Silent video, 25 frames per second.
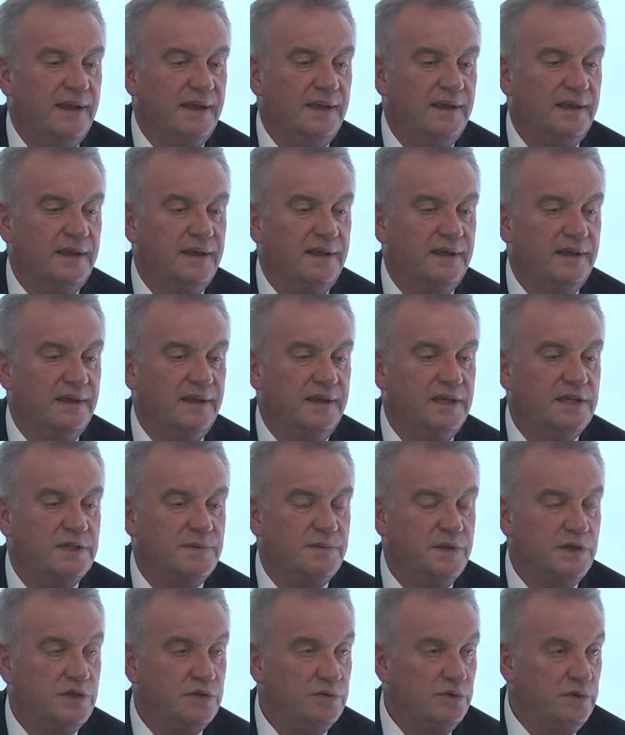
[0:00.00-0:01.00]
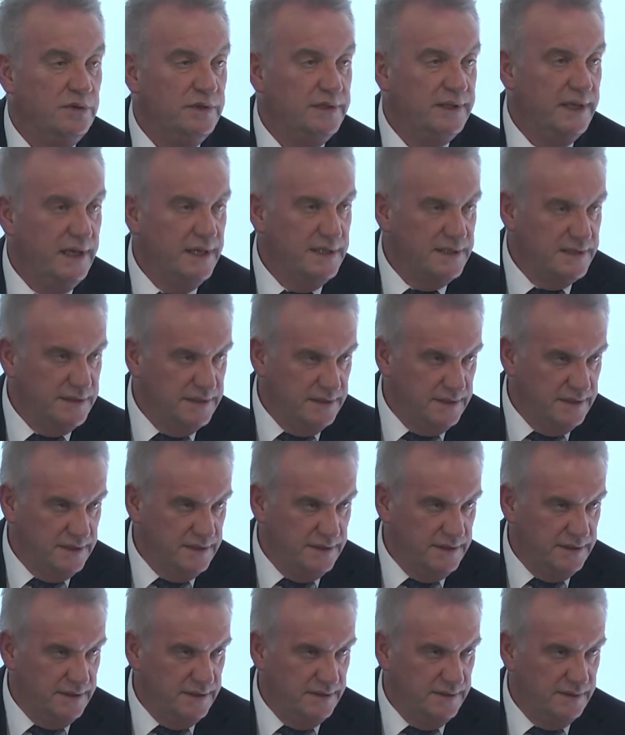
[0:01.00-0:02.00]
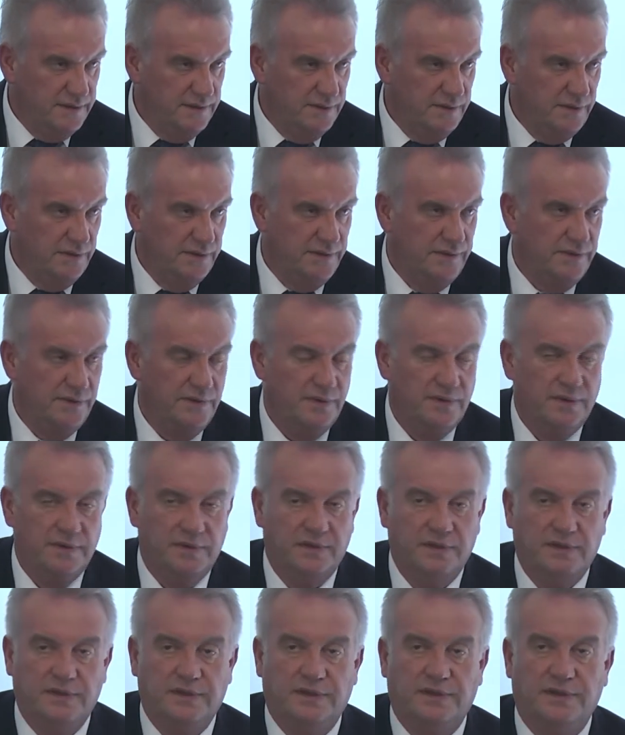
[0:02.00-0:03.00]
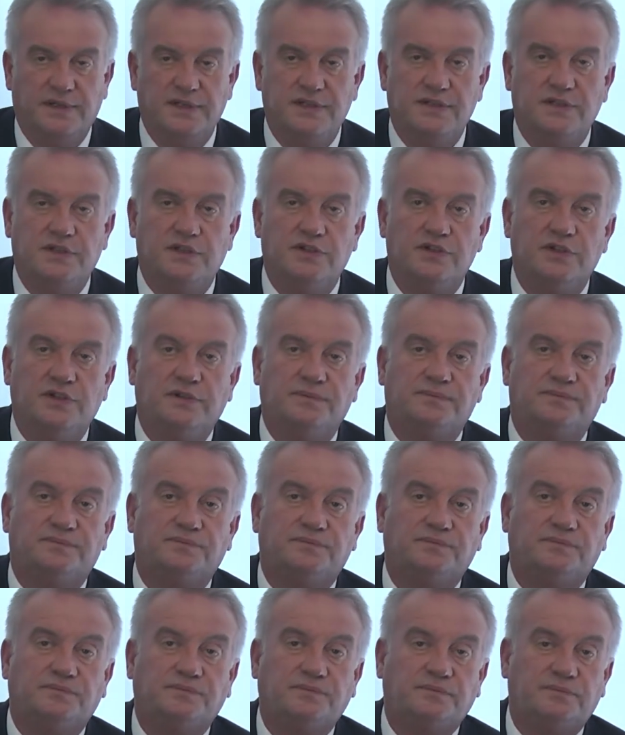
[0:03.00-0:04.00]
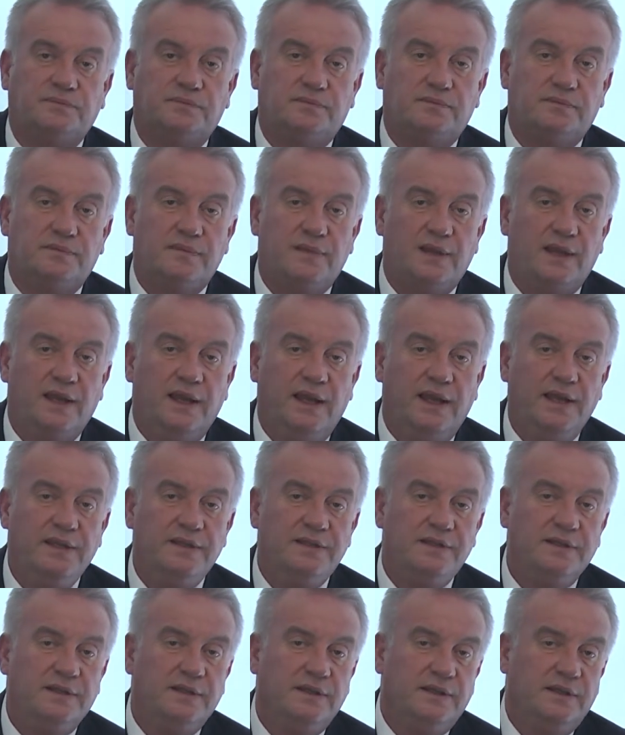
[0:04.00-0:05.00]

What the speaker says: especially on cancers of this region. And